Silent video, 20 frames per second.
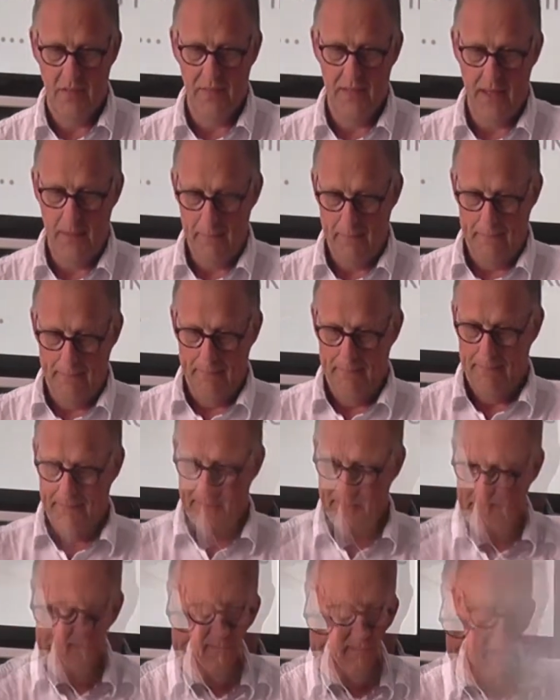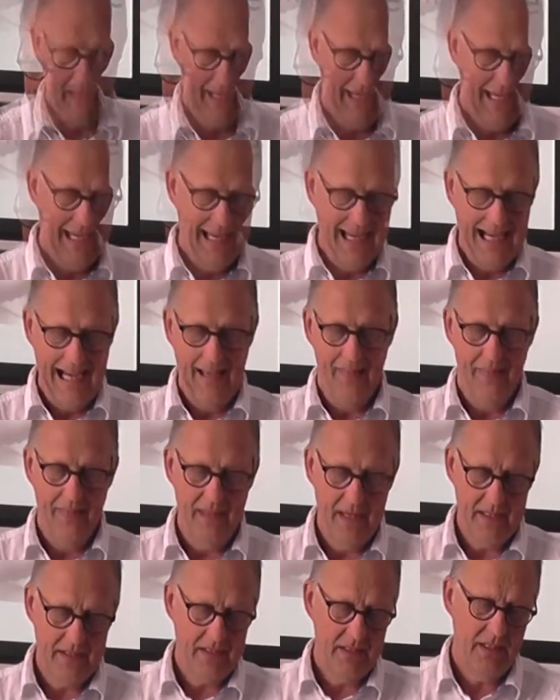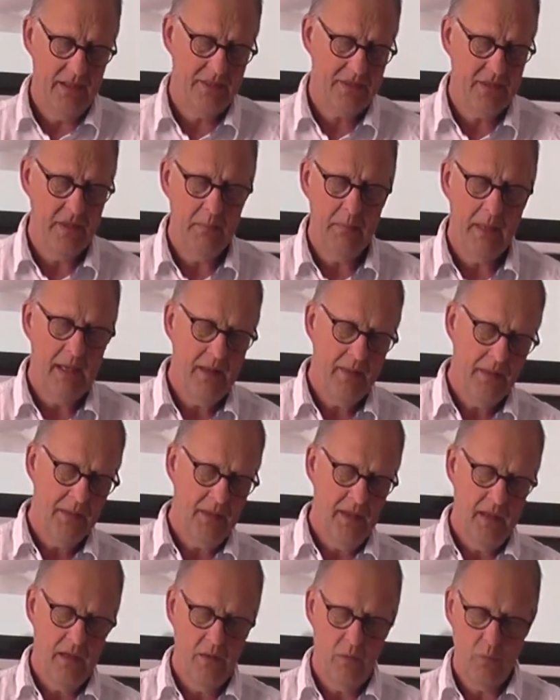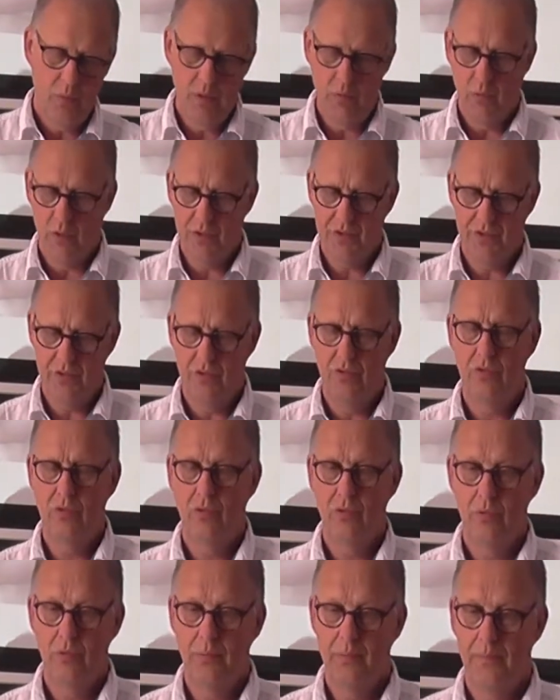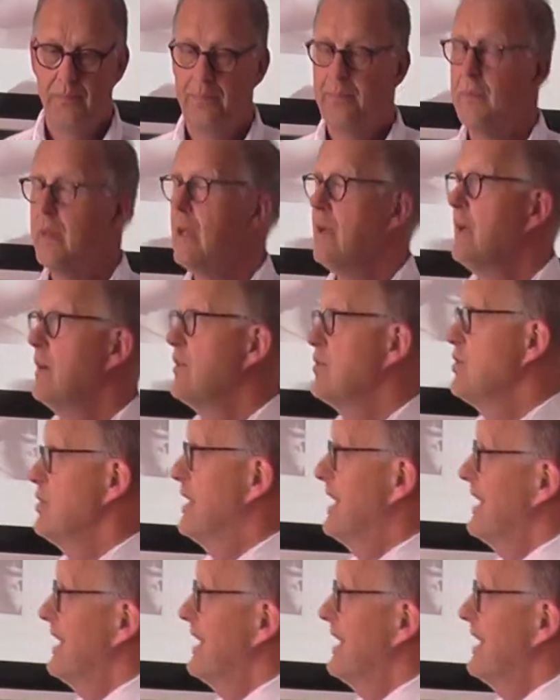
them. And that is the main thing we want to do, to